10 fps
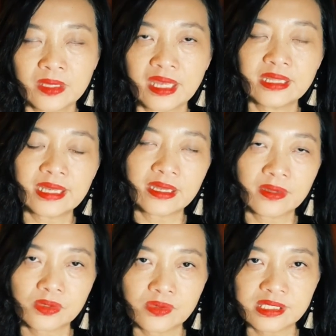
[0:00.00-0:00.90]
And they are
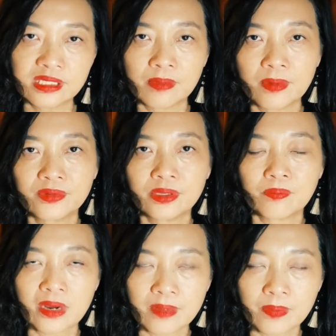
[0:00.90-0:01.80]
concerned about the
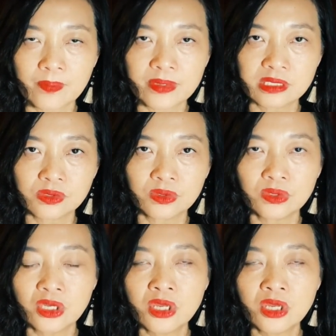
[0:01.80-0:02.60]
public school,